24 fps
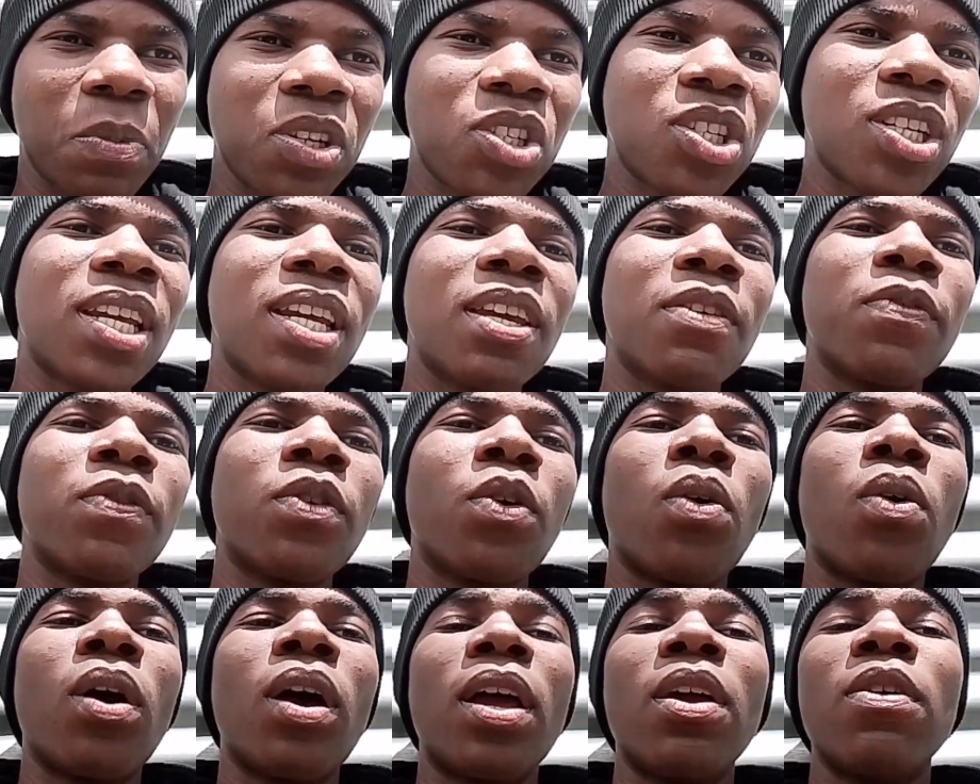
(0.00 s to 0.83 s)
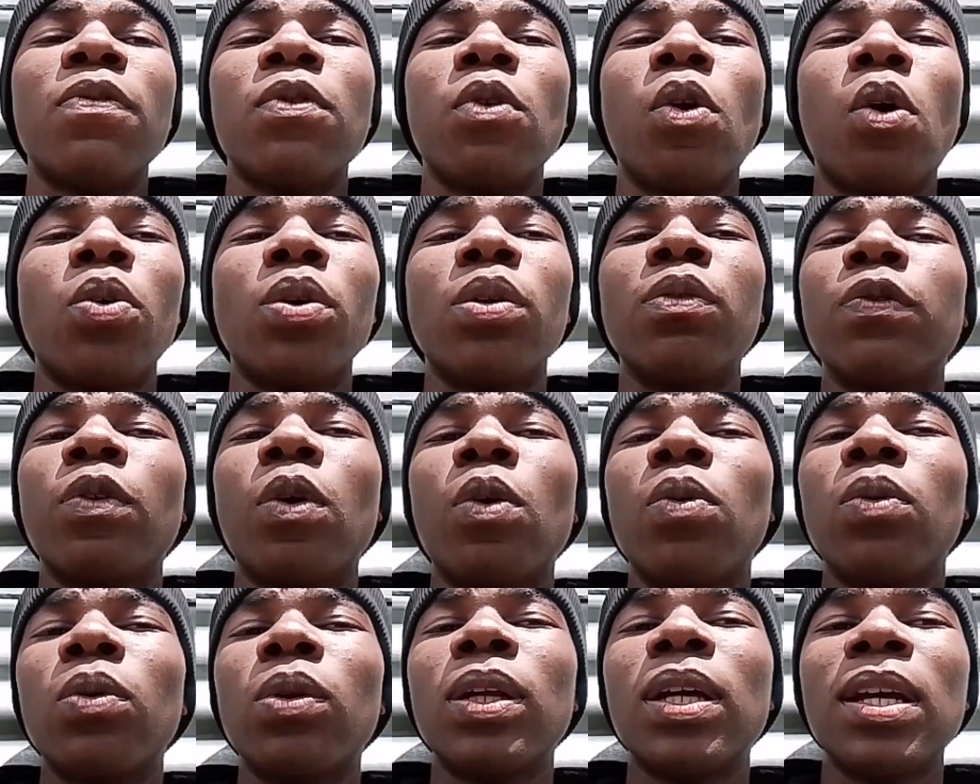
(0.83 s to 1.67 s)
especially if you own a
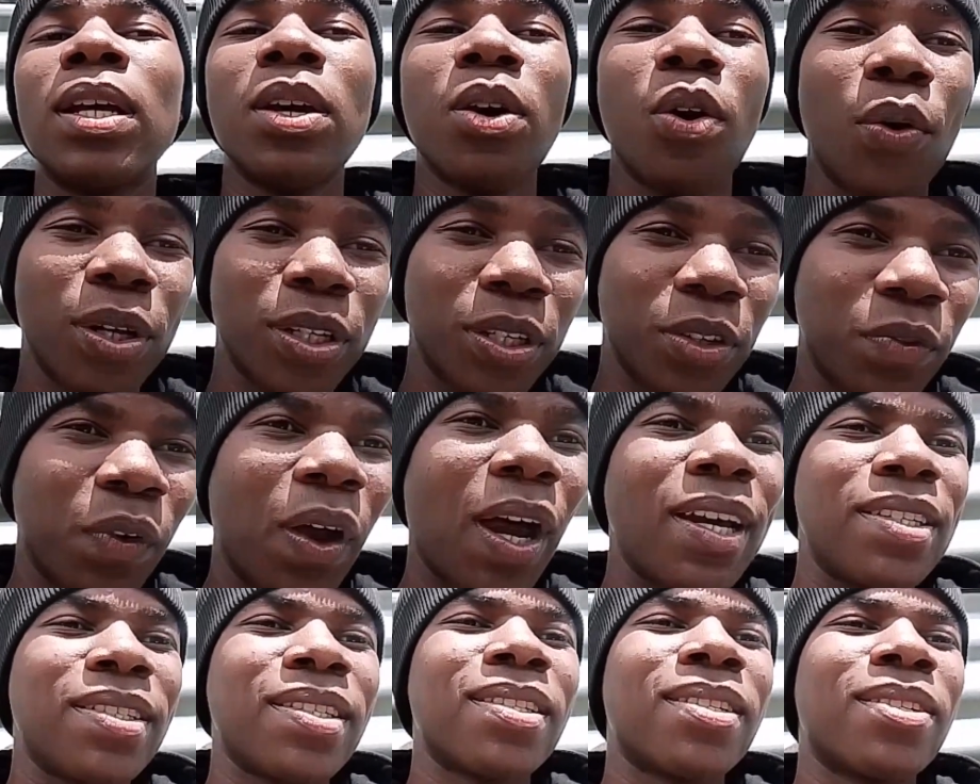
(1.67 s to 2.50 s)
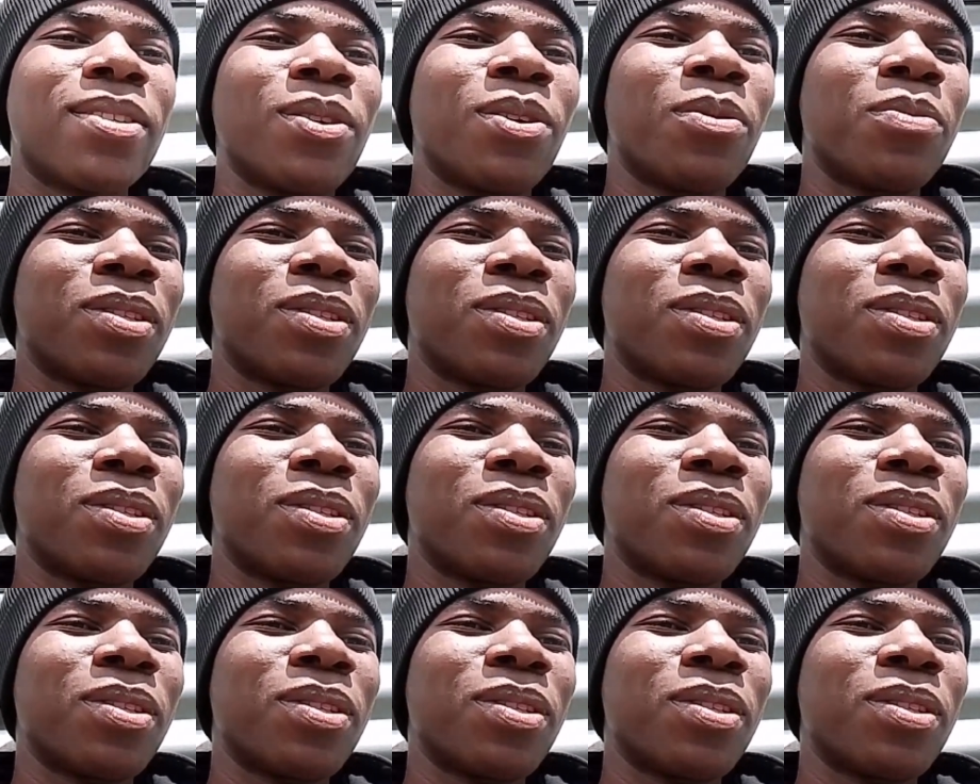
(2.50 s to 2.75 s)
phone or a device,